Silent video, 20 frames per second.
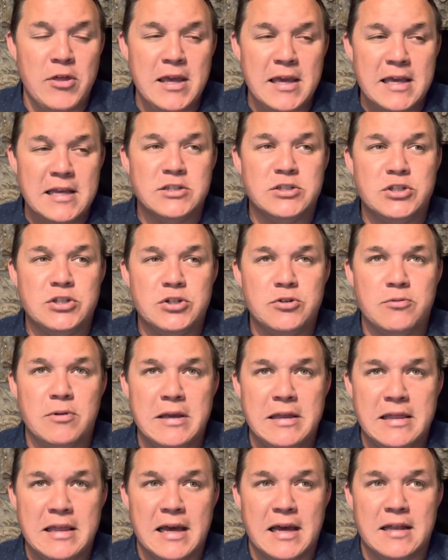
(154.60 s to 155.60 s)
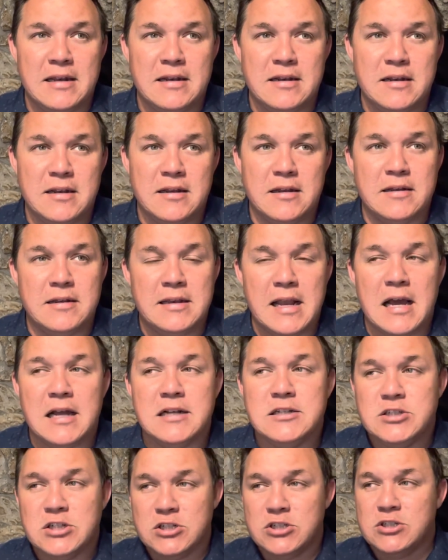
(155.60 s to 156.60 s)
he's doing that
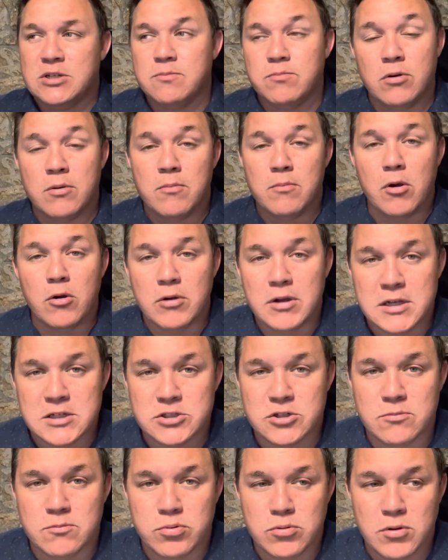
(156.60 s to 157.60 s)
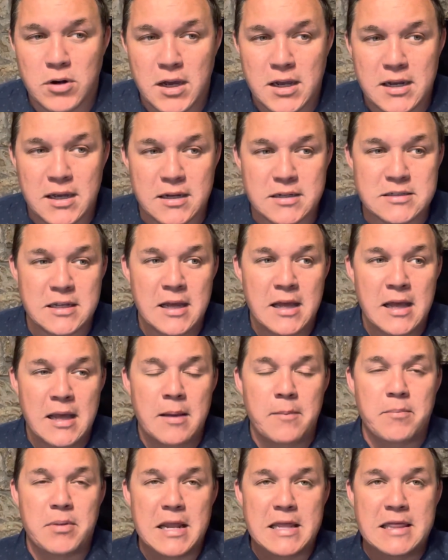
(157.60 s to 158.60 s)
not just to promote his own product,
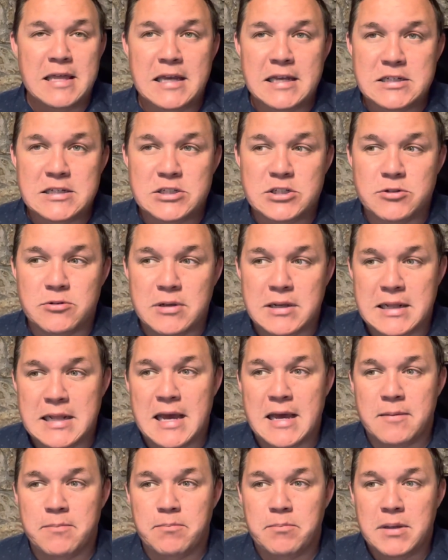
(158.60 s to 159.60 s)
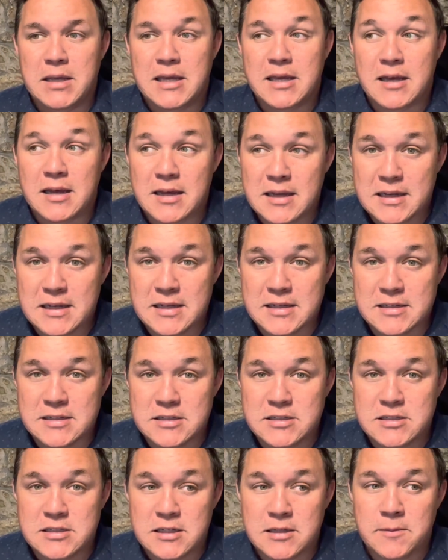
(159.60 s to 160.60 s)
but I think he's doing that
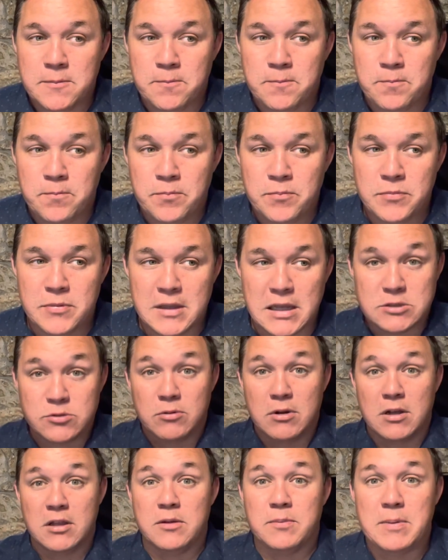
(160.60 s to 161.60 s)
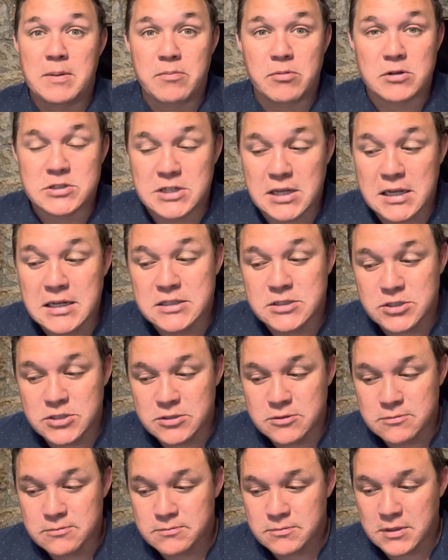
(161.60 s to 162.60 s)
because that's what other people are saying
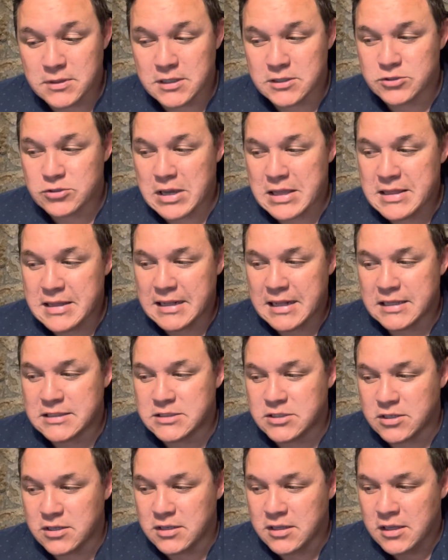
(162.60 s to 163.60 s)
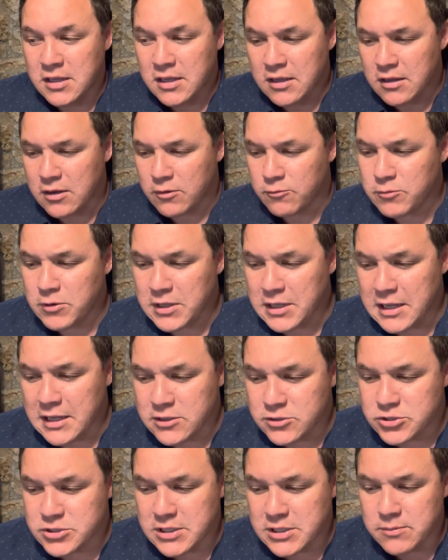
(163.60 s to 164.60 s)
too. And so I think that's a really
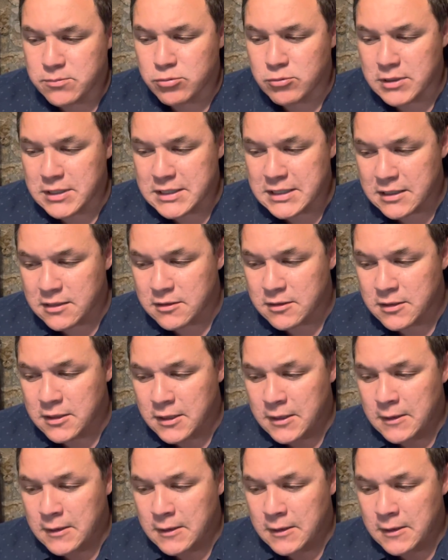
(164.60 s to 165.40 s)
interesting point there.